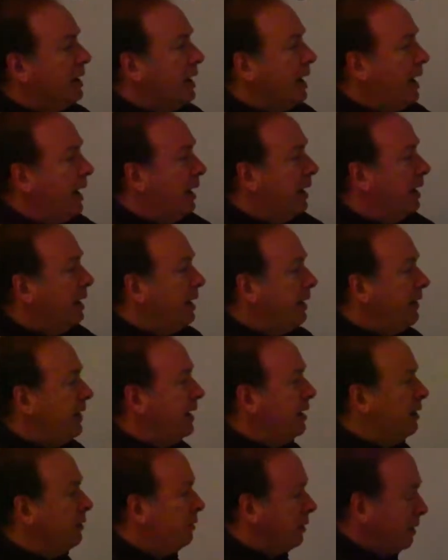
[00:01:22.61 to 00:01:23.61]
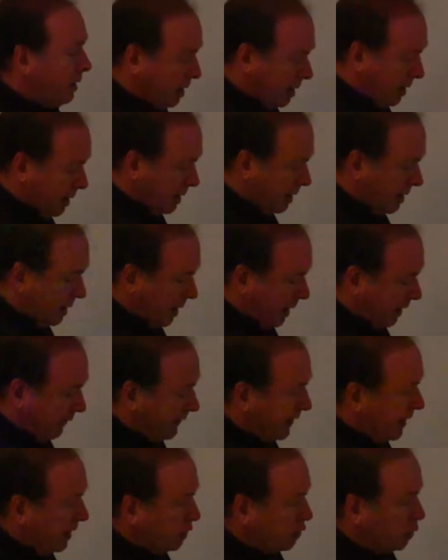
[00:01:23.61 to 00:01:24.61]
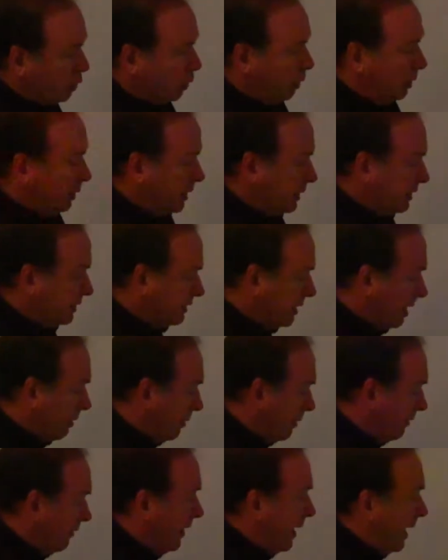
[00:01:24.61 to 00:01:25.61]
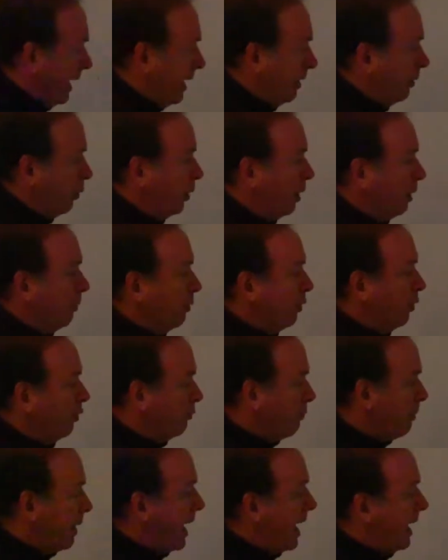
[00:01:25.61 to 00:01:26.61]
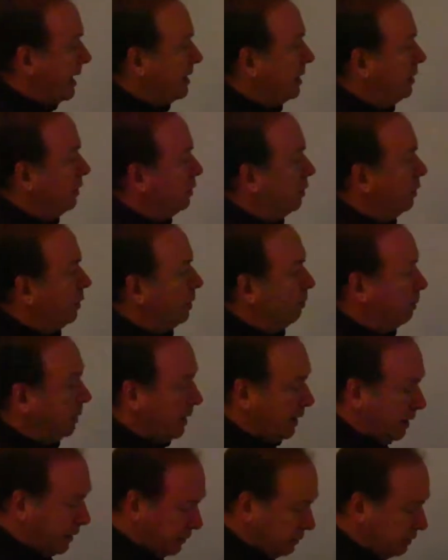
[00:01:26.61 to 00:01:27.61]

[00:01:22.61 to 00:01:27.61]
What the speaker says: and then eventually some of that will move back into the blood.